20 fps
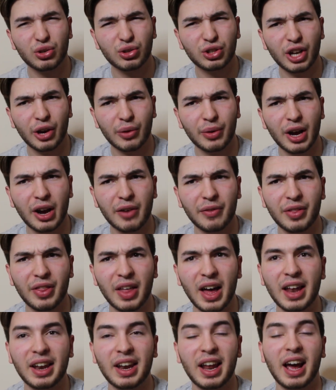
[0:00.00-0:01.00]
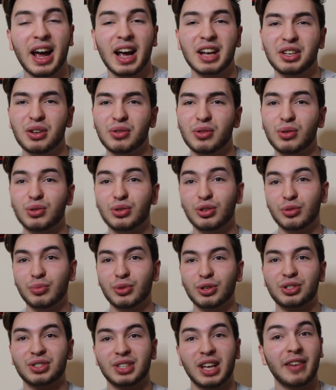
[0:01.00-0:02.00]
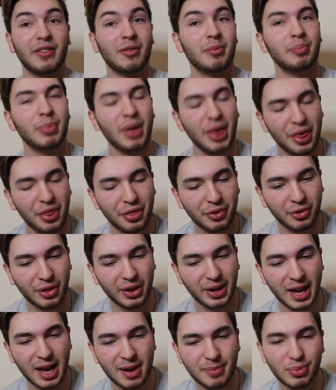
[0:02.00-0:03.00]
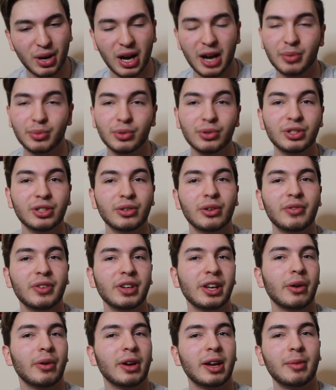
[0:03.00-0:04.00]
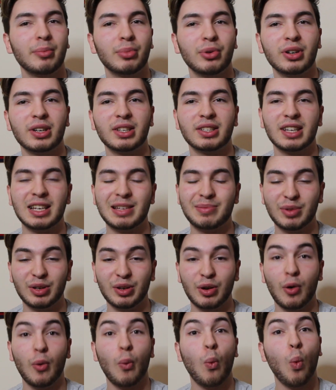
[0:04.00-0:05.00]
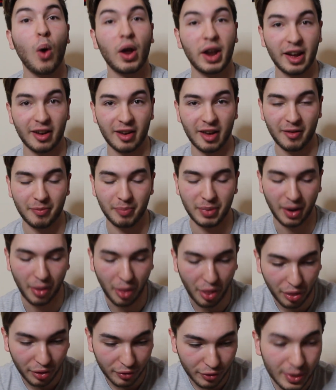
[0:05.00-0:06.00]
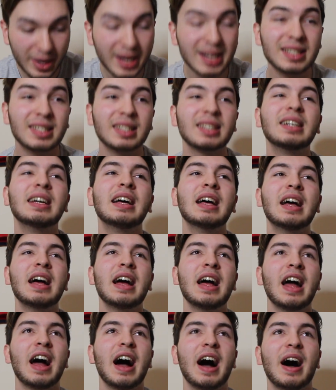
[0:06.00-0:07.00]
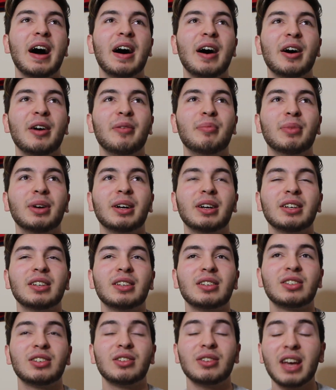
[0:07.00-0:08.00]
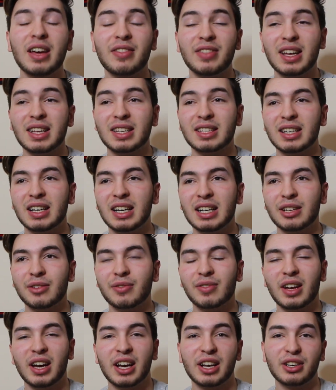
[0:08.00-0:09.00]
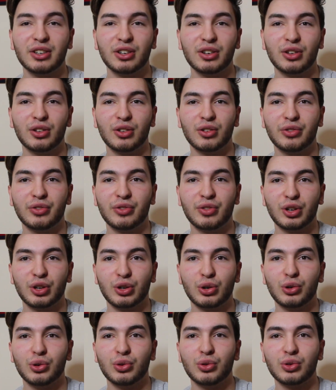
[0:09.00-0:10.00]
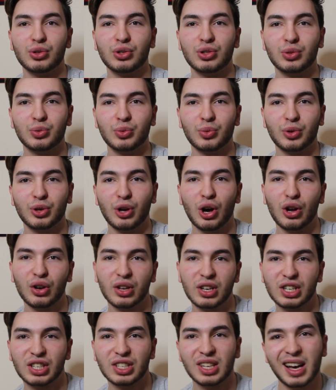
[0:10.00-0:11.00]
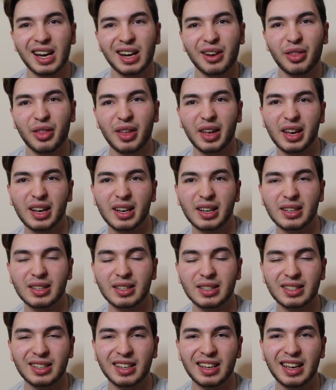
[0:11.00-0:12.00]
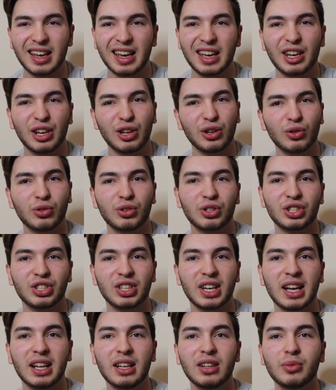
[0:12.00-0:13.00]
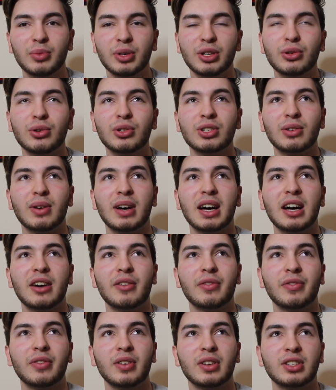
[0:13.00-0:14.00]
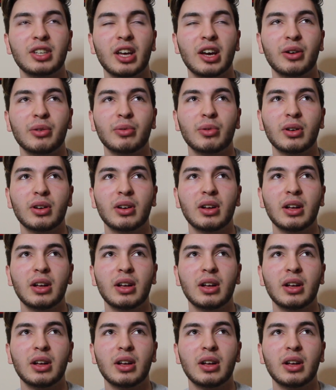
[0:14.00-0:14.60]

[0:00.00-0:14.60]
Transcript: just going over that. Like, I don't know too much because I haven't been through that yet, but I will do a video on Endpoint Assessment when I have been through it. So yeah, that's kind of like the college side things in a nutshell. We also have, so